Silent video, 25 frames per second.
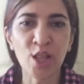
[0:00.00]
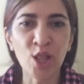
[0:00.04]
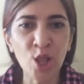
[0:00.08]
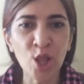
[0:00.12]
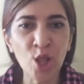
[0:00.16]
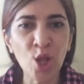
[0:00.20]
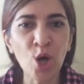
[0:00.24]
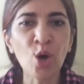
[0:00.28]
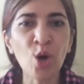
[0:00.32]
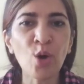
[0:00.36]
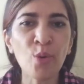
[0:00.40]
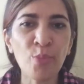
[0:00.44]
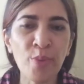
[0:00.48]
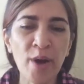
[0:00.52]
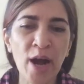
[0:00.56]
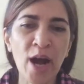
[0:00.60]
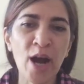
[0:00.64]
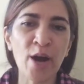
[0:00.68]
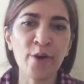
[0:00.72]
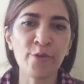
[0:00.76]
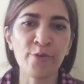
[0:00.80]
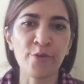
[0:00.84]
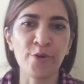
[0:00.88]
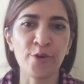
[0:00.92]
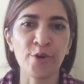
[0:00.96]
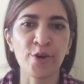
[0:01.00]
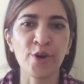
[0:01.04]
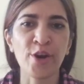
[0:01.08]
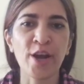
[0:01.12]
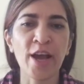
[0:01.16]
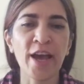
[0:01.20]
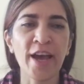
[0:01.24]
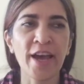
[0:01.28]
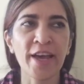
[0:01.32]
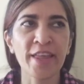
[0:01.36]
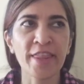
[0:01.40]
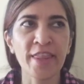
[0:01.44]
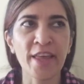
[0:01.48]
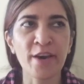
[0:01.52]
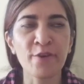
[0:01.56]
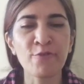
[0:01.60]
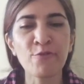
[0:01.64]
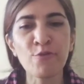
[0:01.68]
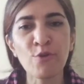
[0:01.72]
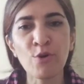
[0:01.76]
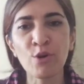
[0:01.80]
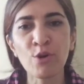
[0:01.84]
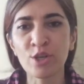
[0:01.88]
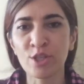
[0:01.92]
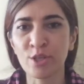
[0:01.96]
low power and
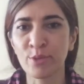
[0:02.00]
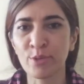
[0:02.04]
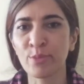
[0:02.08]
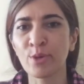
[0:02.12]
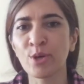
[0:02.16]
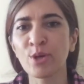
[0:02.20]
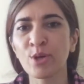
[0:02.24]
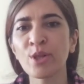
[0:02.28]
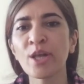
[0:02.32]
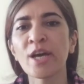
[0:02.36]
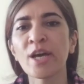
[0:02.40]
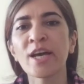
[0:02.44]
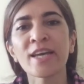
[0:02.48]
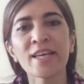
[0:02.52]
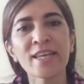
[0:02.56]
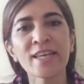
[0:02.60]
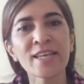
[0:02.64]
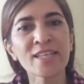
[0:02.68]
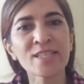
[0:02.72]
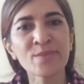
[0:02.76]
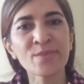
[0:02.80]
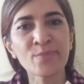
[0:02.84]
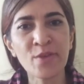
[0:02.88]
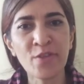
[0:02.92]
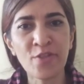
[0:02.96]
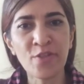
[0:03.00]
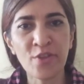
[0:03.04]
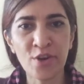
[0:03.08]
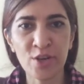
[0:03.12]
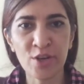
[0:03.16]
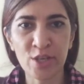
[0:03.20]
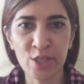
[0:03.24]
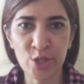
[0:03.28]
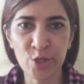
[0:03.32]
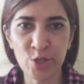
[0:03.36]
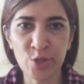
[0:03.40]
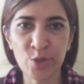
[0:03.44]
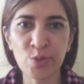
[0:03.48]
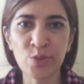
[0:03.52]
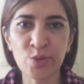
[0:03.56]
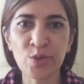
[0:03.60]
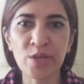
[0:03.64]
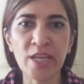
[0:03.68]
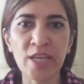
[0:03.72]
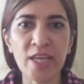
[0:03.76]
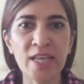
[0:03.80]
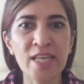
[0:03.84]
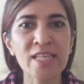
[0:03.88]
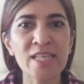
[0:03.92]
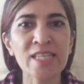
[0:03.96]
affordable,
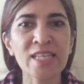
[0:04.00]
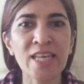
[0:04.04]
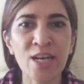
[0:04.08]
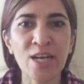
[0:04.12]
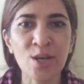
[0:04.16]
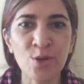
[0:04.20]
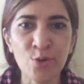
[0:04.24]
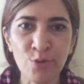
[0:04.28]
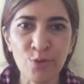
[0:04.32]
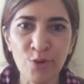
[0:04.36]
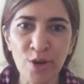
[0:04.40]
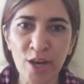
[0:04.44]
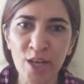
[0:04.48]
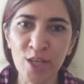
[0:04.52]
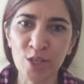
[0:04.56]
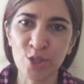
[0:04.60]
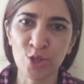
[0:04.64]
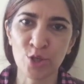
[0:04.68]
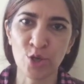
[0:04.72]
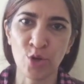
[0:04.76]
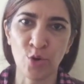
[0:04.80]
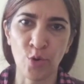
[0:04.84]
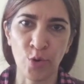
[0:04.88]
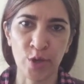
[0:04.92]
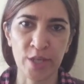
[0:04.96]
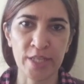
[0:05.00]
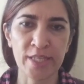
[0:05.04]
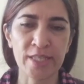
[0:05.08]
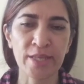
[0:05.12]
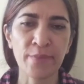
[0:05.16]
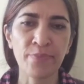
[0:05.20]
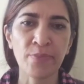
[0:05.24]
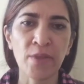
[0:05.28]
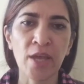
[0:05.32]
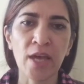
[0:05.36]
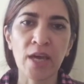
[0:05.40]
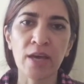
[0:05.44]
ESP32 is a great choice.